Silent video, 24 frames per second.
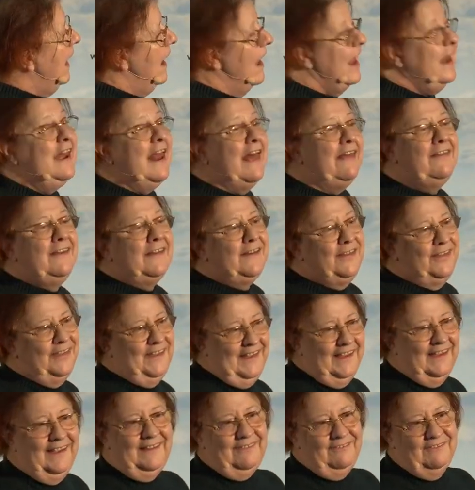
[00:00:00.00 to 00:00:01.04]
Another
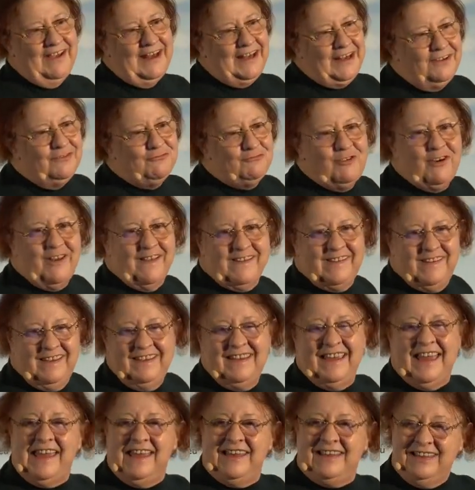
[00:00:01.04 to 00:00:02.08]
thing very
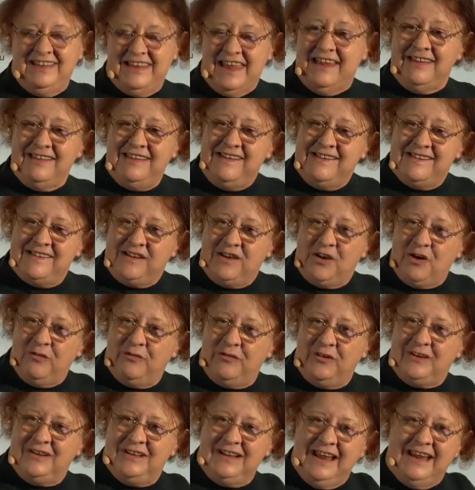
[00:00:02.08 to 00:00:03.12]
interesting that I
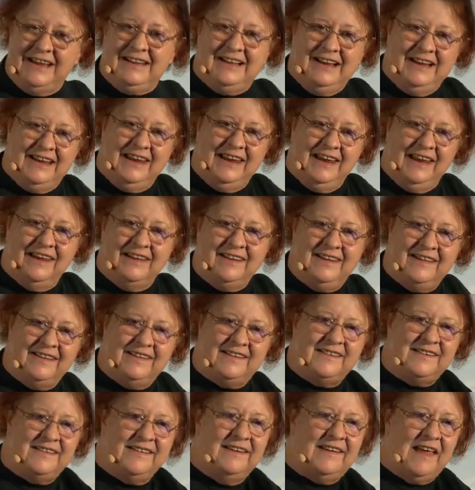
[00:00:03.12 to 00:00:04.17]
discovered lately, and
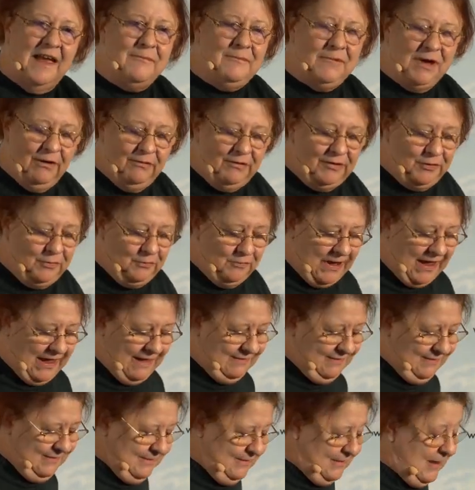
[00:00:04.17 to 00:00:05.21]
I'm going to
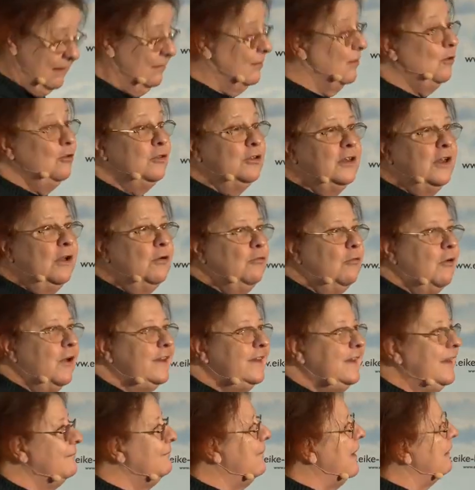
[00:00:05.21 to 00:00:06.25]
hand, I don't know
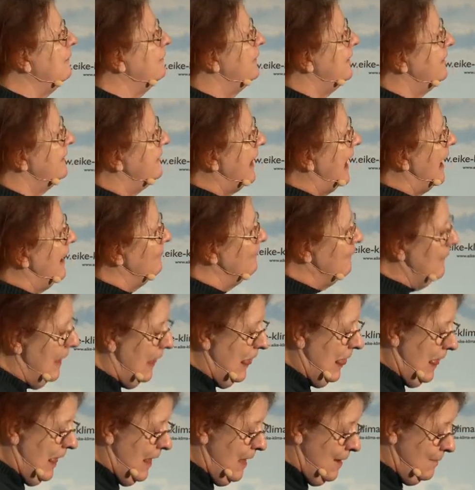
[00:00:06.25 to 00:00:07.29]
what about the time,
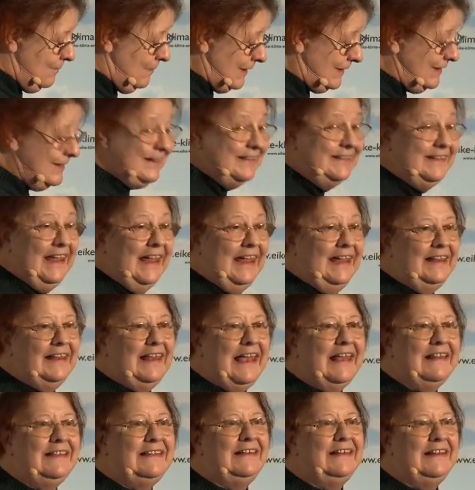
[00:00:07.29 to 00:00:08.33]
but it,
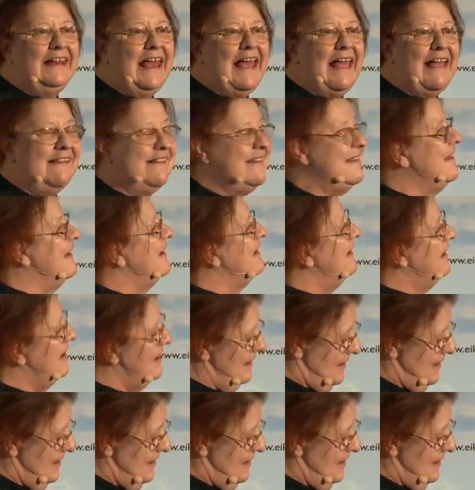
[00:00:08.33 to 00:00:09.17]
at NASA,